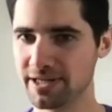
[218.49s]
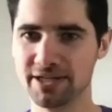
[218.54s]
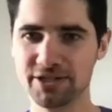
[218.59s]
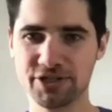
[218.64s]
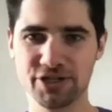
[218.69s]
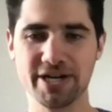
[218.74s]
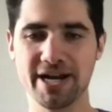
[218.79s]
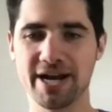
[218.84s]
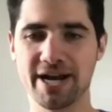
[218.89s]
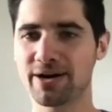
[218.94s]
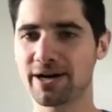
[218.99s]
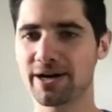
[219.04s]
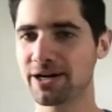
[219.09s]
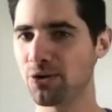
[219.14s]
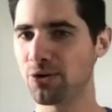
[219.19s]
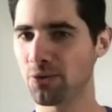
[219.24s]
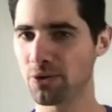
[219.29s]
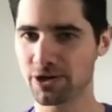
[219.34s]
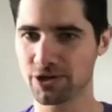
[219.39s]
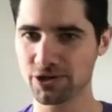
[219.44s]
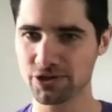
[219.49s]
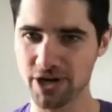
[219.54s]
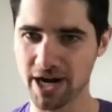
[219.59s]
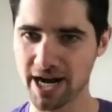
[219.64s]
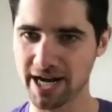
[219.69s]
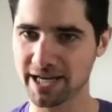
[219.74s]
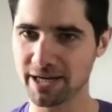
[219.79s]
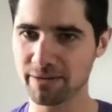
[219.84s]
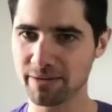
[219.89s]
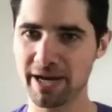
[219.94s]
generic order
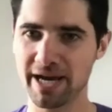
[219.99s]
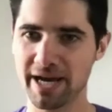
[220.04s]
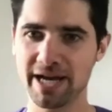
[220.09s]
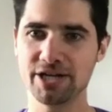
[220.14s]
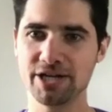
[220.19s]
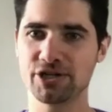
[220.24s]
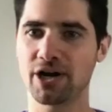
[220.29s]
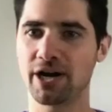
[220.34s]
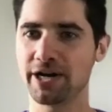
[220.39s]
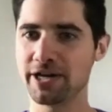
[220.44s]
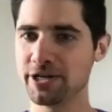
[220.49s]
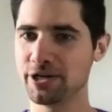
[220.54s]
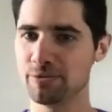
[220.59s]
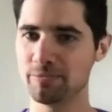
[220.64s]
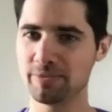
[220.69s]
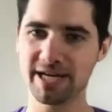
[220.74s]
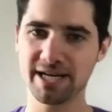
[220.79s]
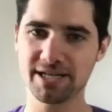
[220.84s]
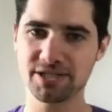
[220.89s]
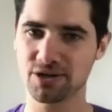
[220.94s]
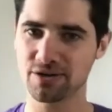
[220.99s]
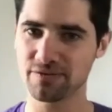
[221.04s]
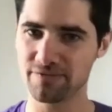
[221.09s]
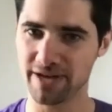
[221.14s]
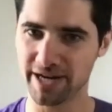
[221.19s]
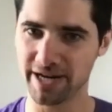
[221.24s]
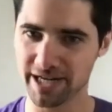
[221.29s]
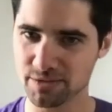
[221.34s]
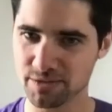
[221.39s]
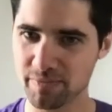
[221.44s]
tracking page on a UPS or a
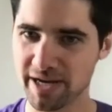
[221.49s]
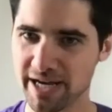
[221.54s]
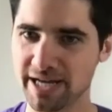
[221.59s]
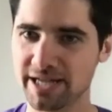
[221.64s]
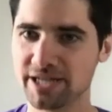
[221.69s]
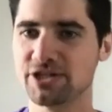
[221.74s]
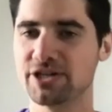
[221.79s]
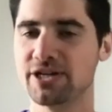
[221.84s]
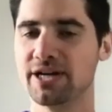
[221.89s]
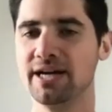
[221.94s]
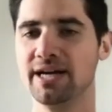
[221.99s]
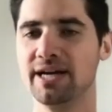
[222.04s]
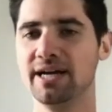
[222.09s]
FedEx page.